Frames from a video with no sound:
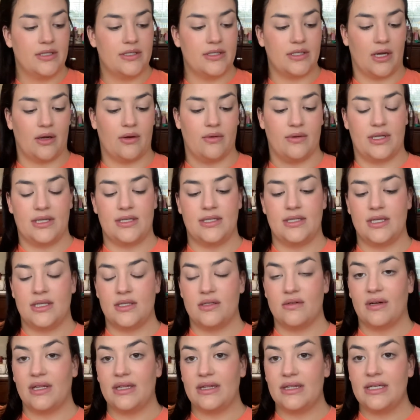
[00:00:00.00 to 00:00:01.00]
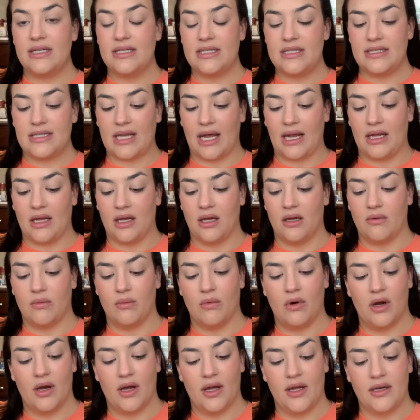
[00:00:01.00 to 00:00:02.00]
So this is what the second
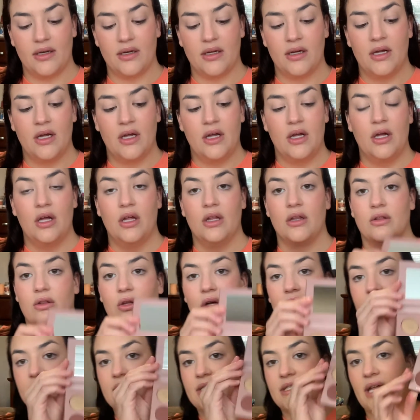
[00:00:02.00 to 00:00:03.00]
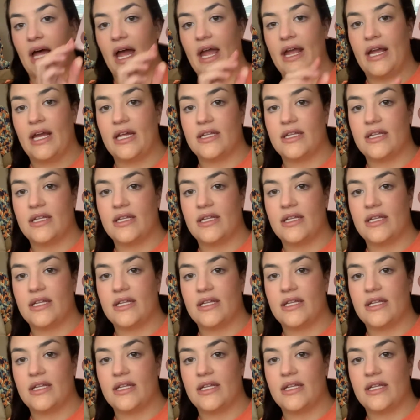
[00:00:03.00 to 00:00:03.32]
one looks like.